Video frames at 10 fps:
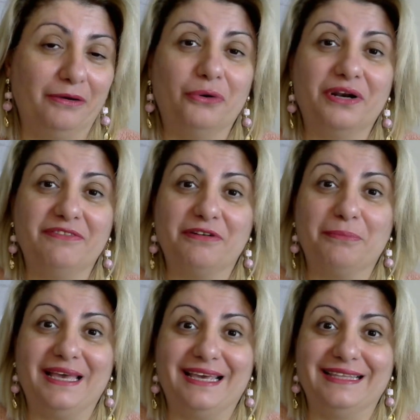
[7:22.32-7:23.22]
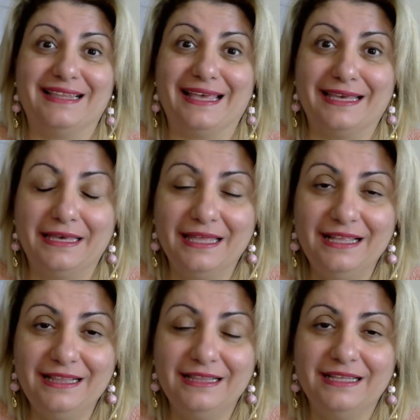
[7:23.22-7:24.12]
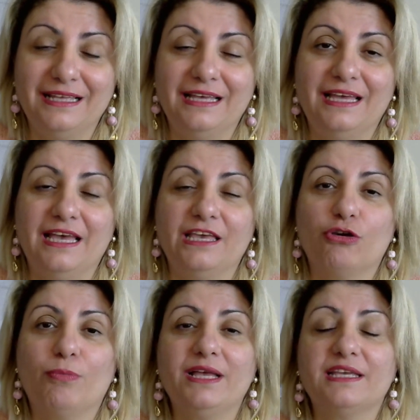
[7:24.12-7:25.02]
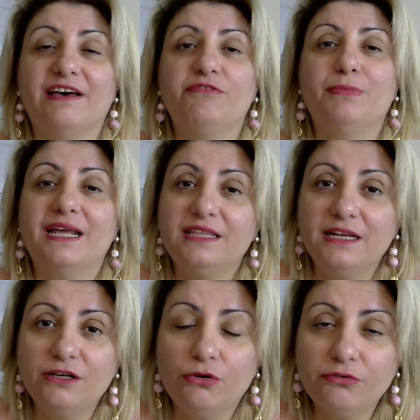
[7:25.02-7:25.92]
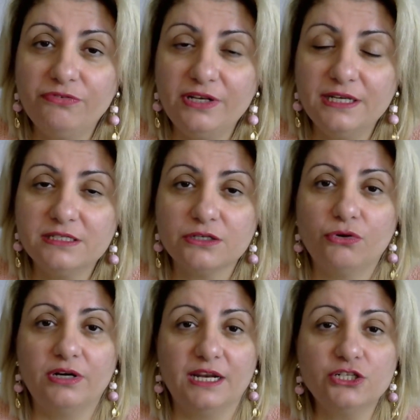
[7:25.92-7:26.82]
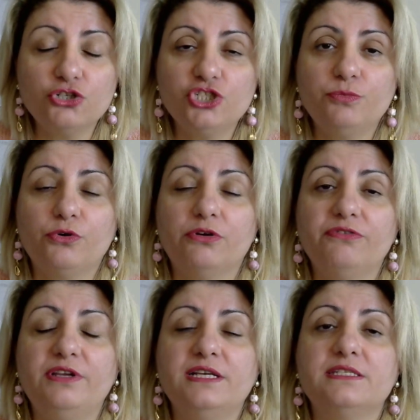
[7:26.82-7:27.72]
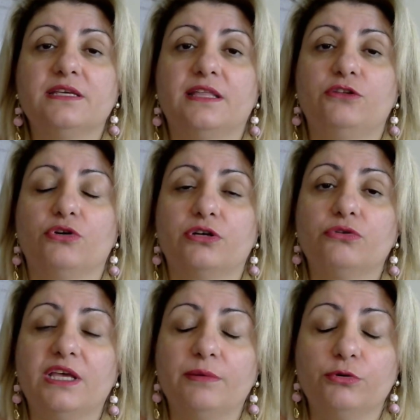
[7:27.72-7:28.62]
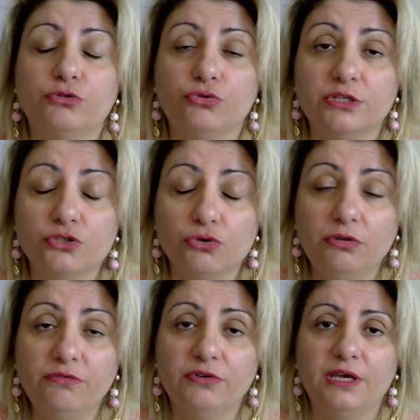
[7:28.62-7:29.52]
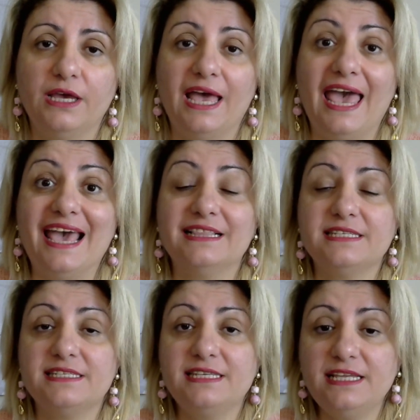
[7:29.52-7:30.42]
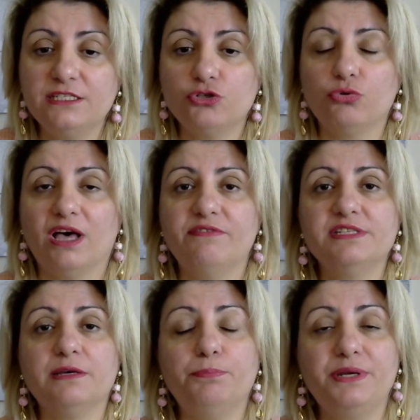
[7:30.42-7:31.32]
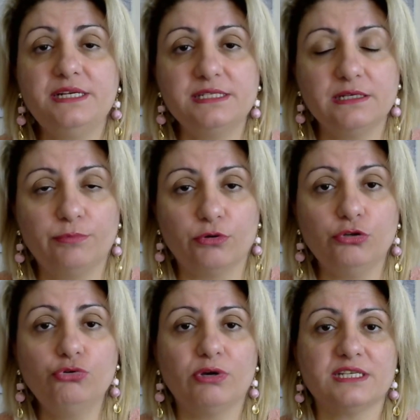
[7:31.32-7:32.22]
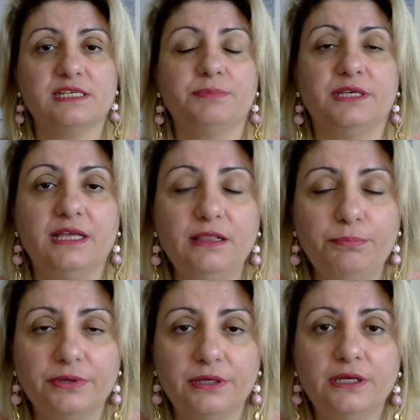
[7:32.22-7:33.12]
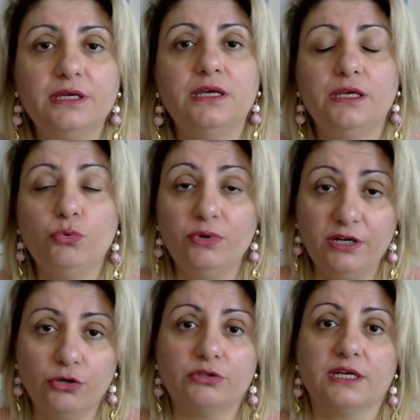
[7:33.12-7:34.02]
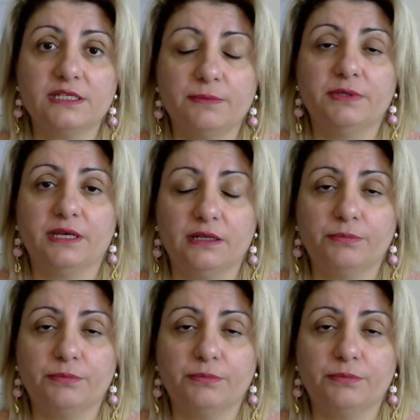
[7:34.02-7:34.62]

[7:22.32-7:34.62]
or even make it like hell. You might have marital conflicts or relationship conflicts that you are not able to resolve. And since you have as a principle not to accept help, you will not accept help.